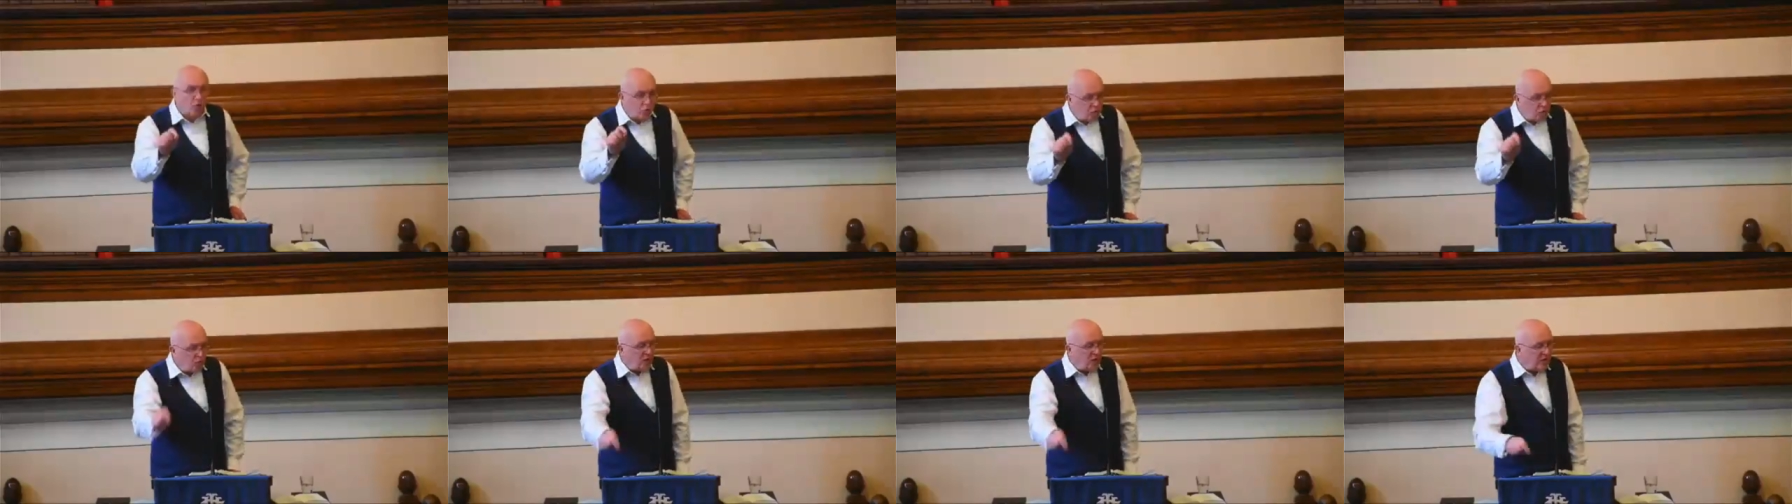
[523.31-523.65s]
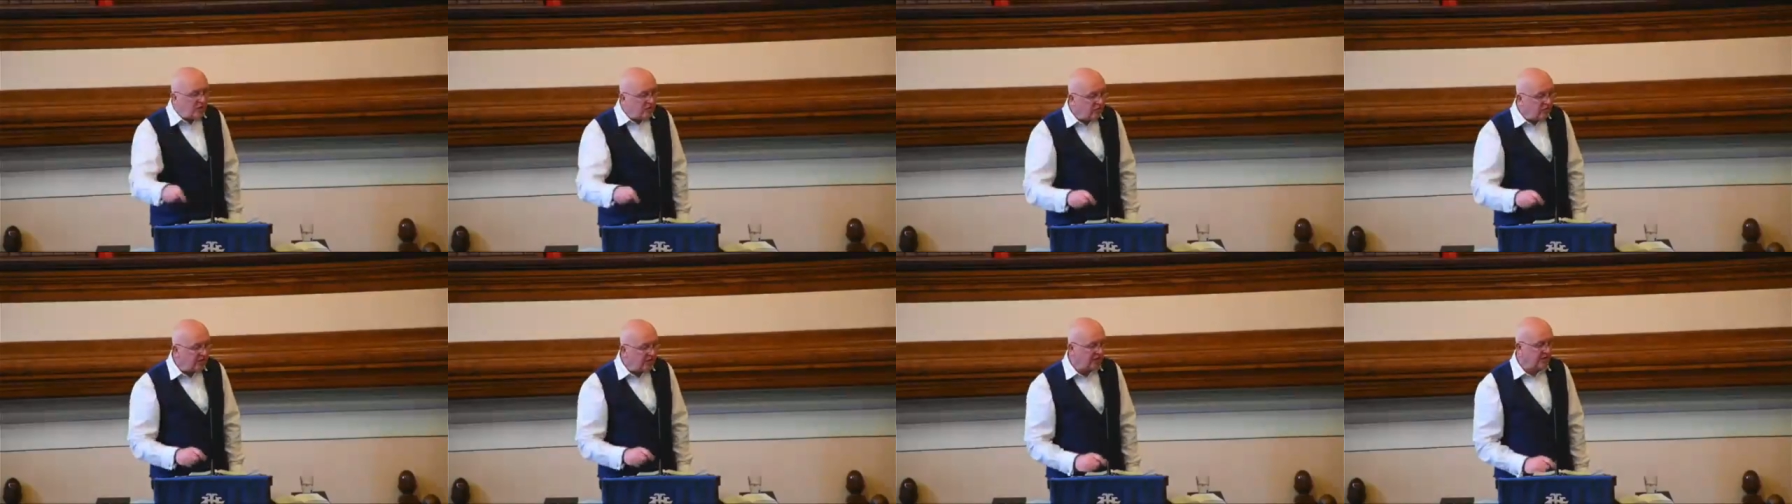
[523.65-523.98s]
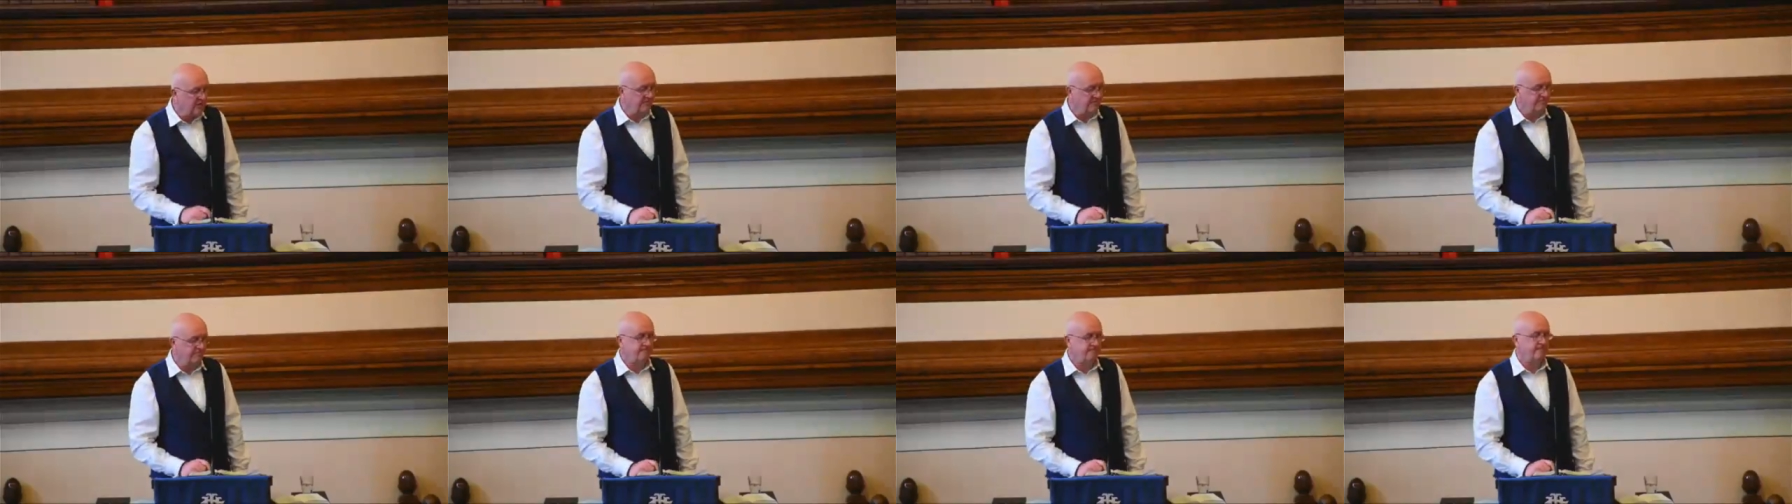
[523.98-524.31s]
we read
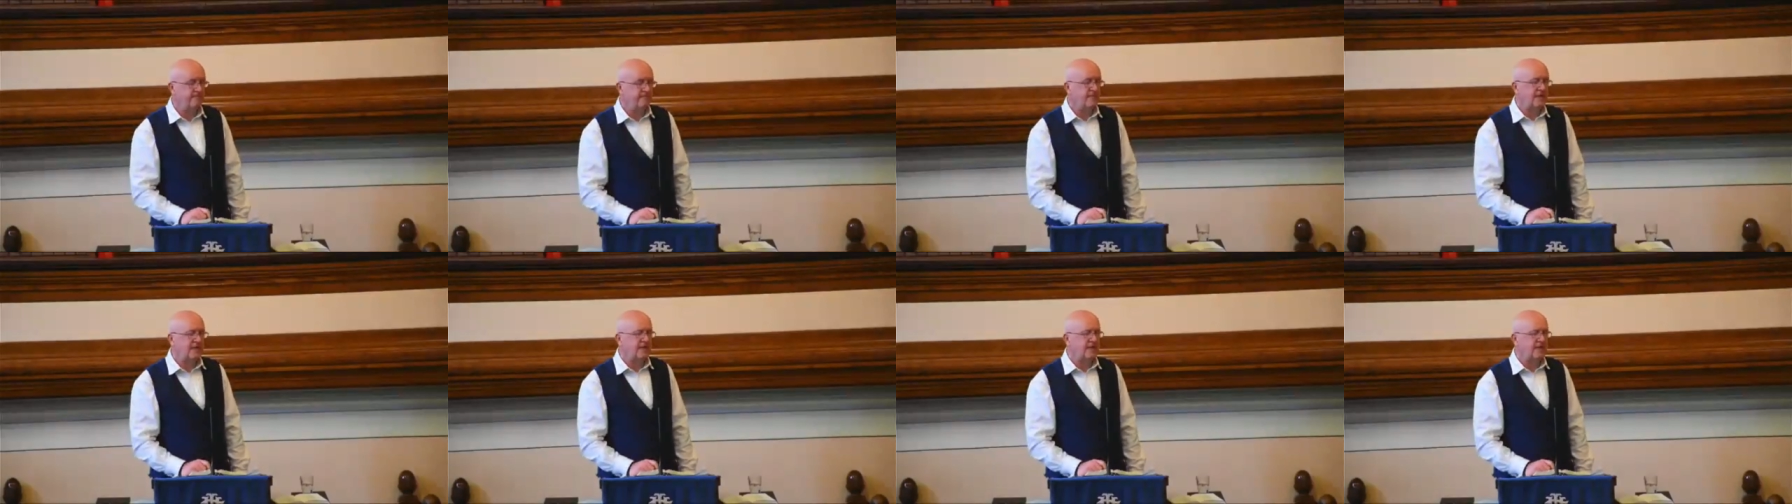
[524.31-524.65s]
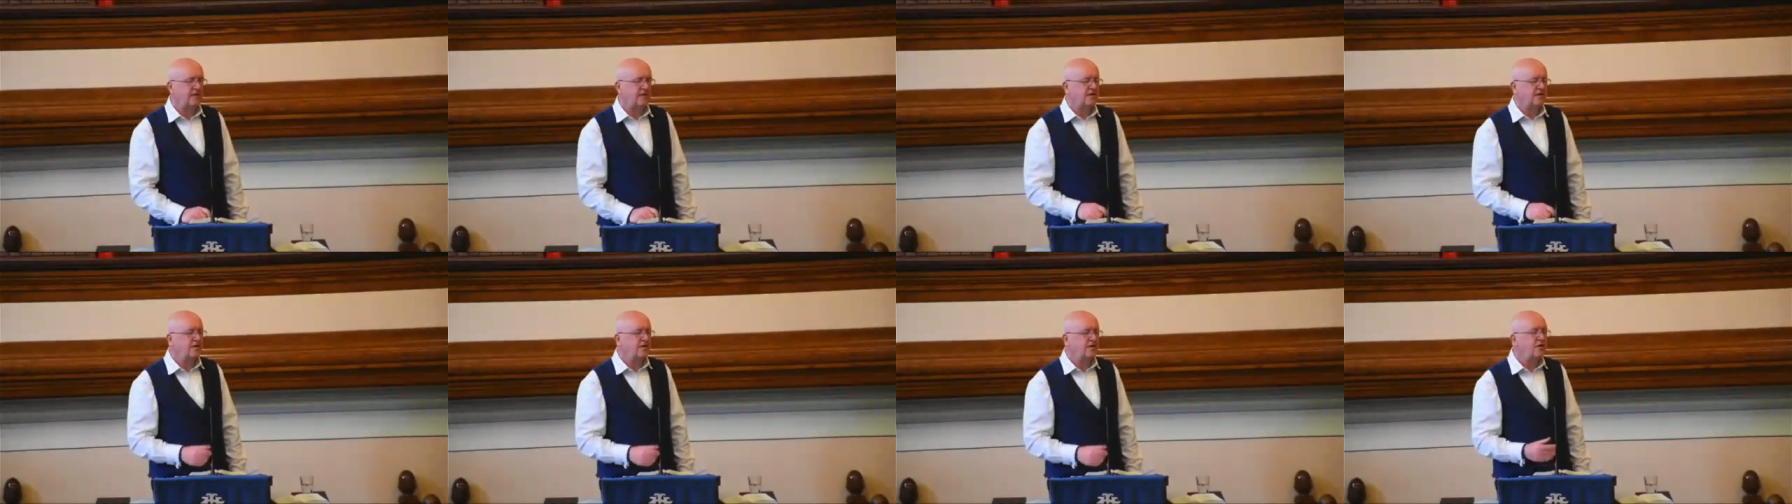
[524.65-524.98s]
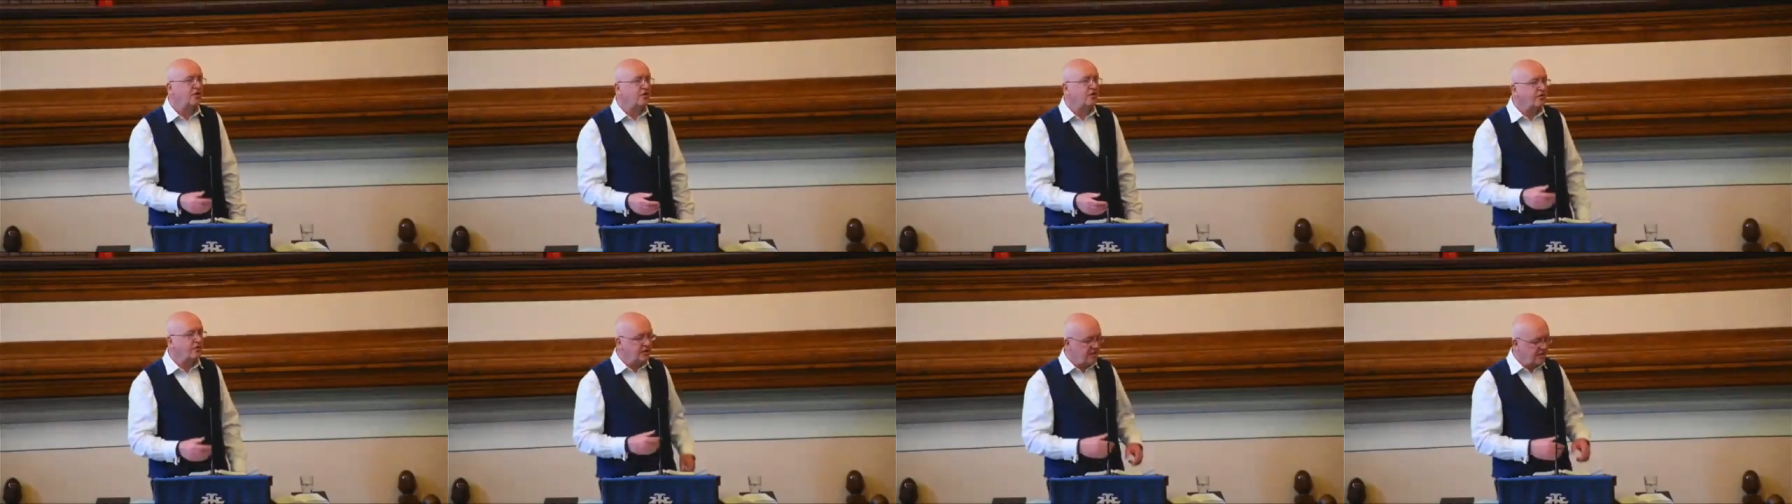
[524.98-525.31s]

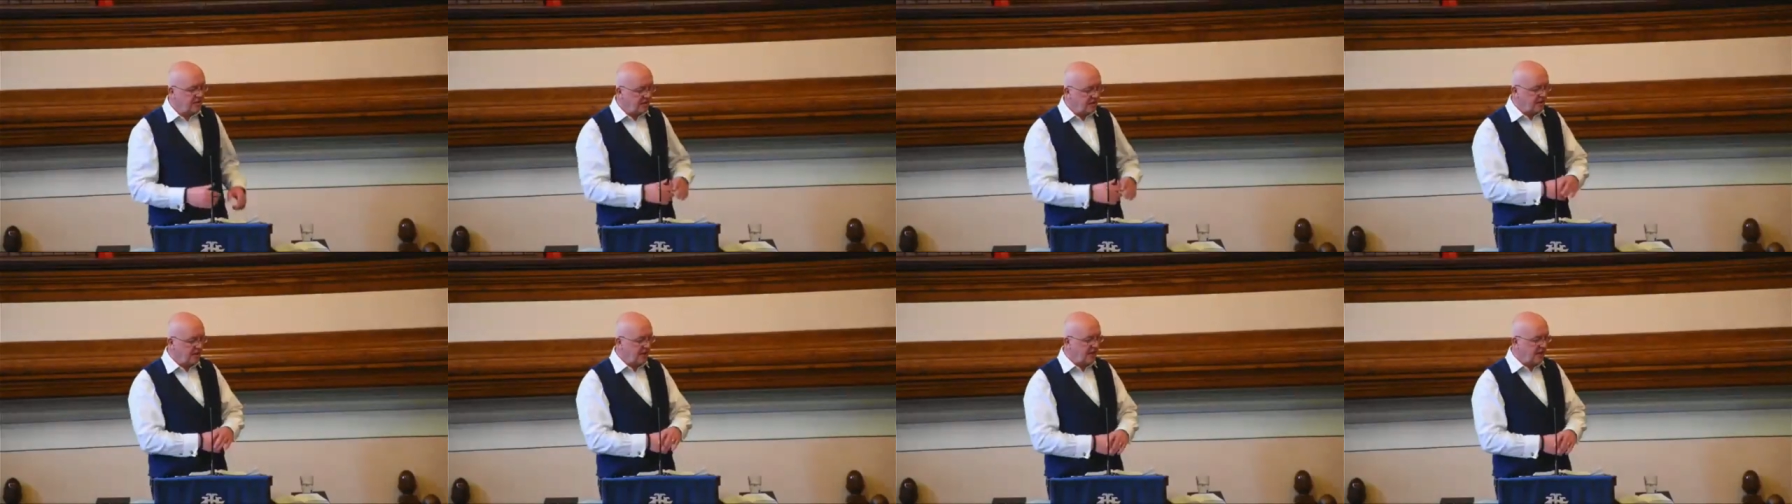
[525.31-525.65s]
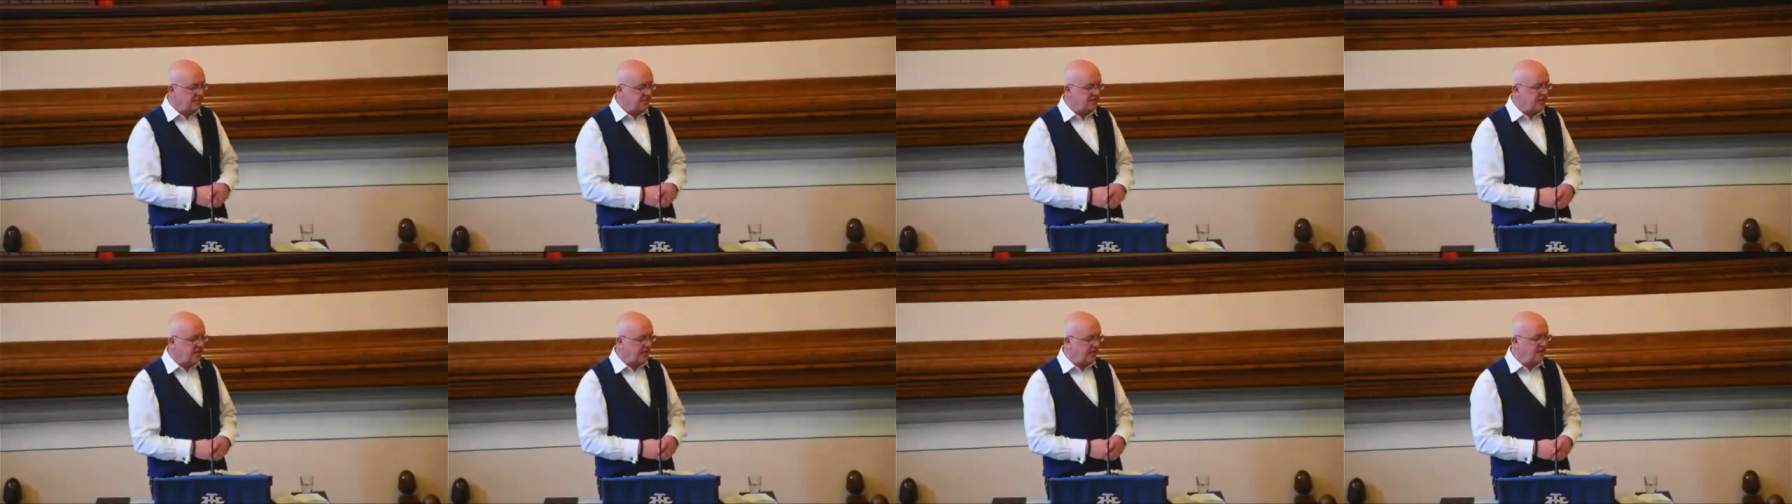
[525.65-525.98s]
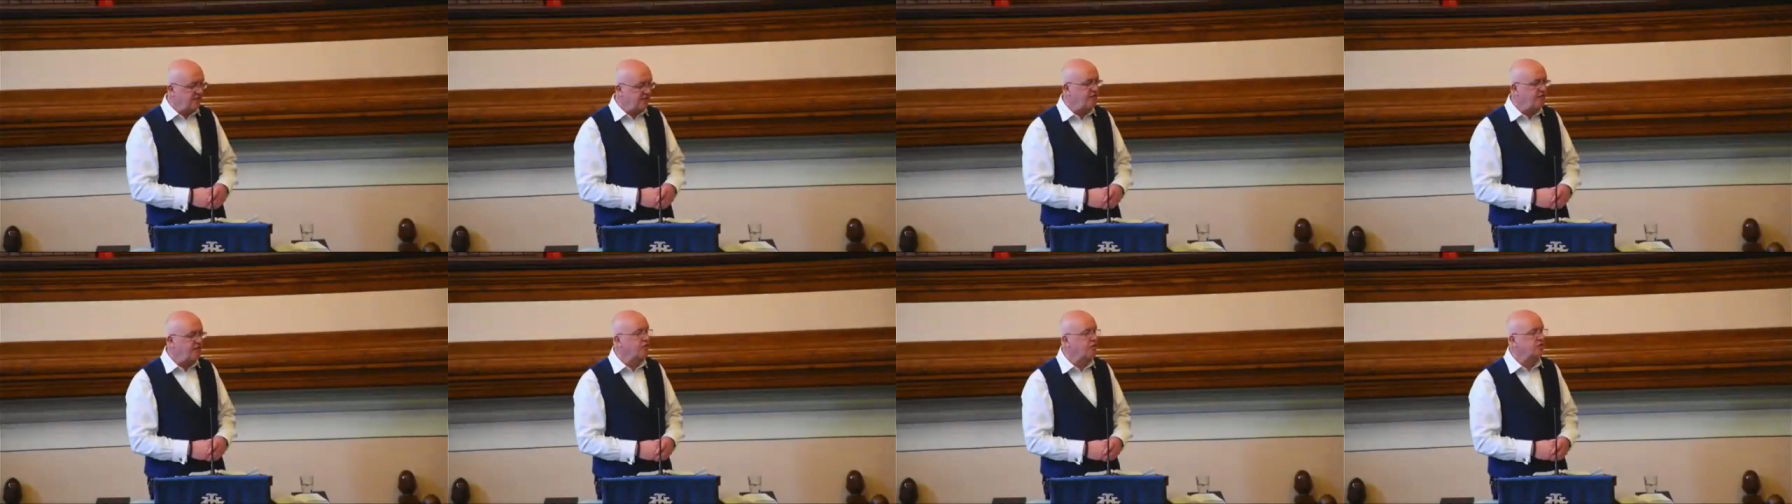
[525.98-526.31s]
here in uh, Isaiah
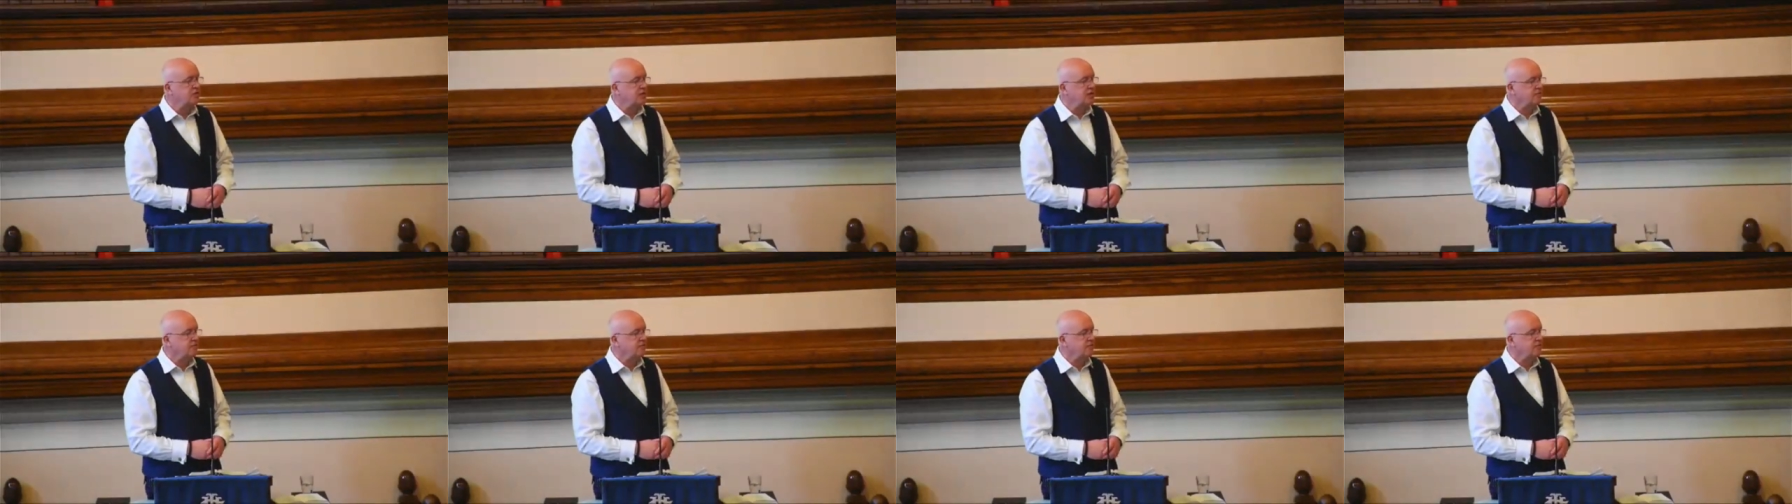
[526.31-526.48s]
40.